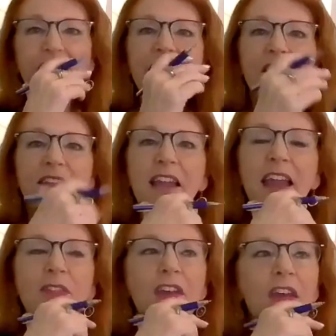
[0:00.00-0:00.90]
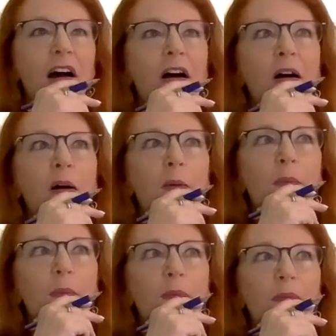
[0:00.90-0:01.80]
it is. Nathan,
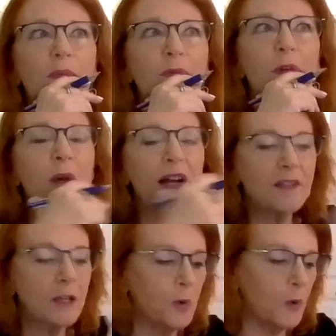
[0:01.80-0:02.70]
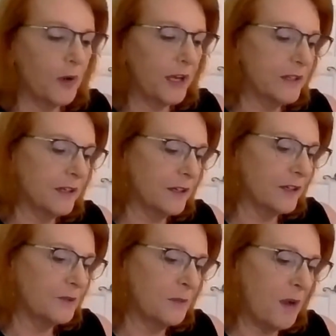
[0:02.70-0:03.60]
from my standpoint,
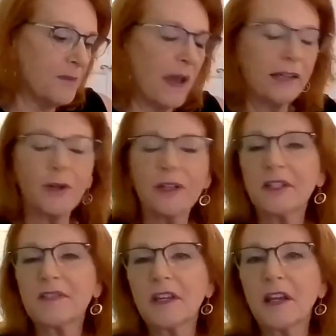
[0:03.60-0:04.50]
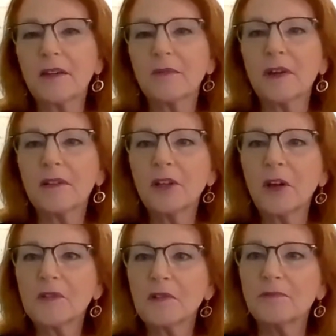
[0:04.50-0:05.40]
in my background, like I said, I
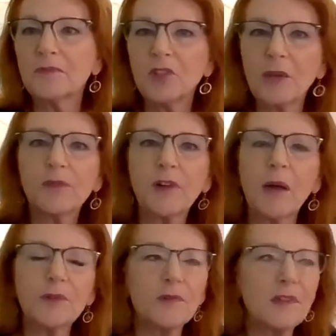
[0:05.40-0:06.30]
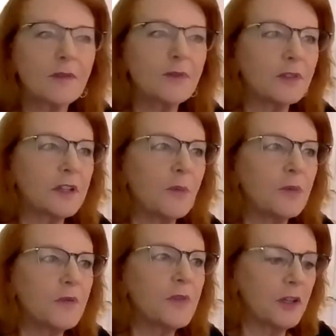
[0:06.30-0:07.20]
was a Chamber of Commerce exec for a
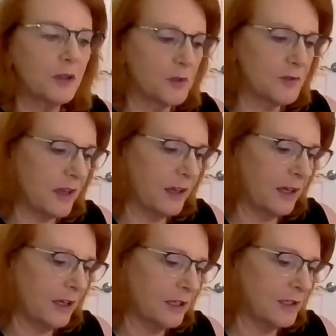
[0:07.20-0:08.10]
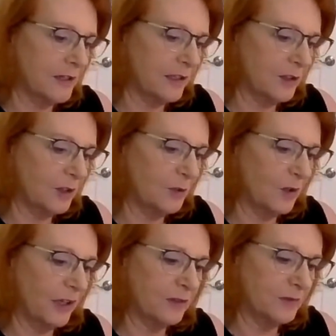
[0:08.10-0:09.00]
number of years, and
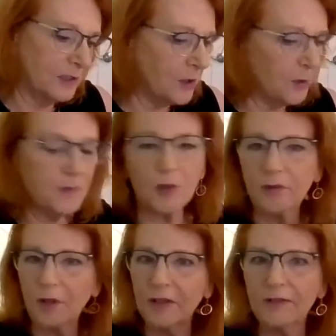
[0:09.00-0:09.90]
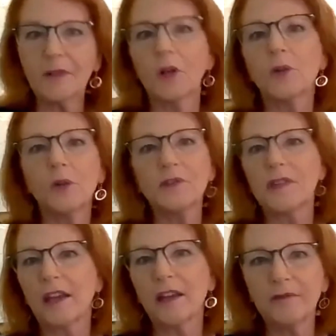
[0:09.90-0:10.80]
served on local,
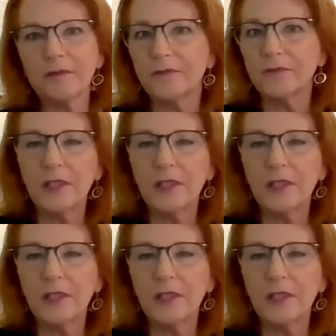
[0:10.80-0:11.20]
state,